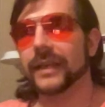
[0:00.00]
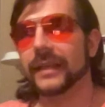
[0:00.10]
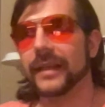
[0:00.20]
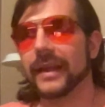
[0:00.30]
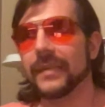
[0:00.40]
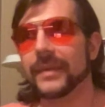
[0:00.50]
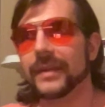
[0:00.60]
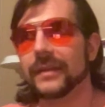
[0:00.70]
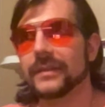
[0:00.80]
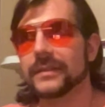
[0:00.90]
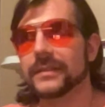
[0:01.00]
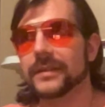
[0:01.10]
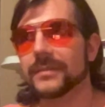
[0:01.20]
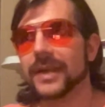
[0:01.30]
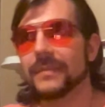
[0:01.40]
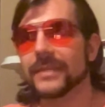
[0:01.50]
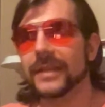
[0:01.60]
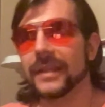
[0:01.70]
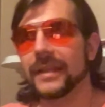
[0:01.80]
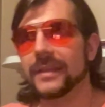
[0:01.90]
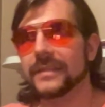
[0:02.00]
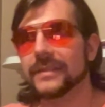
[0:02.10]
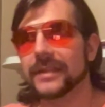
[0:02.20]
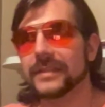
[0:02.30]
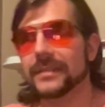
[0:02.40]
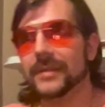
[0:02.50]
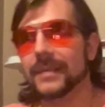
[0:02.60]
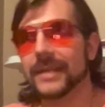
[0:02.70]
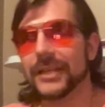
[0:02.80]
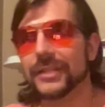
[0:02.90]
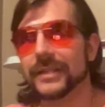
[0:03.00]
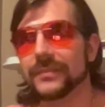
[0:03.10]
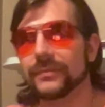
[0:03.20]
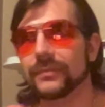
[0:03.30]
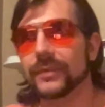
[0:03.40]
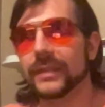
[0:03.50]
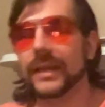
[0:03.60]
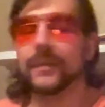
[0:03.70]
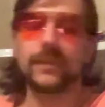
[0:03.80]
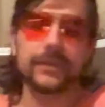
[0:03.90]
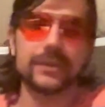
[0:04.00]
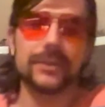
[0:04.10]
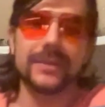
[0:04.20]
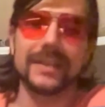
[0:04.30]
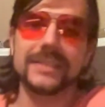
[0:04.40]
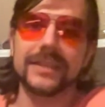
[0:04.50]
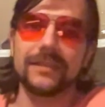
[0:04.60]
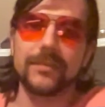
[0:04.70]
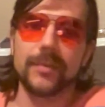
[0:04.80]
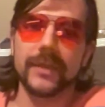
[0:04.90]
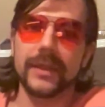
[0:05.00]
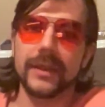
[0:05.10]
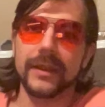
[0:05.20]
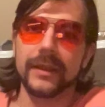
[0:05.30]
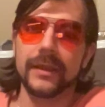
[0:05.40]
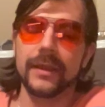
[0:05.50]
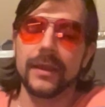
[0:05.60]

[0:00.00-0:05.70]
like that? I mean, sometimes it is, and sometimes actually it's really helpful to do that stuff from the beginning.